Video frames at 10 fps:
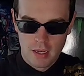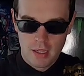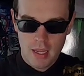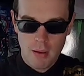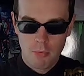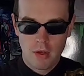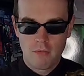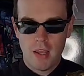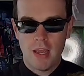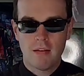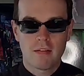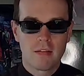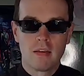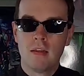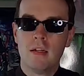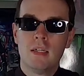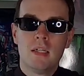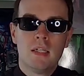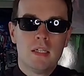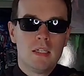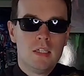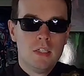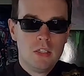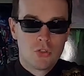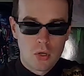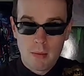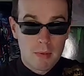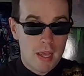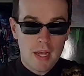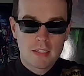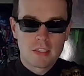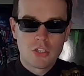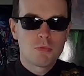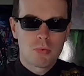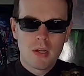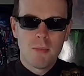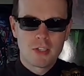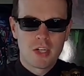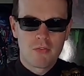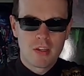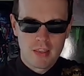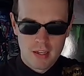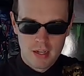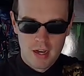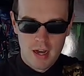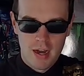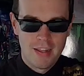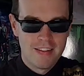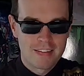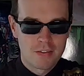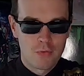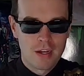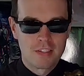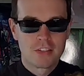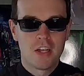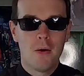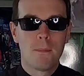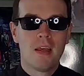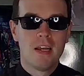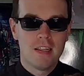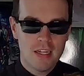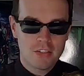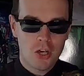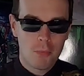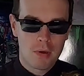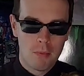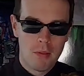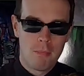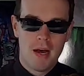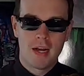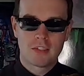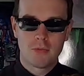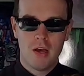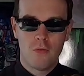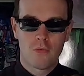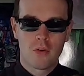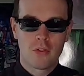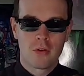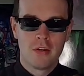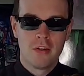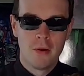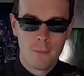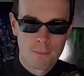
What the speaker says: Game Boy Advance and Dreamcast and just pretty much everything on this device. So let's open up the box without further ado.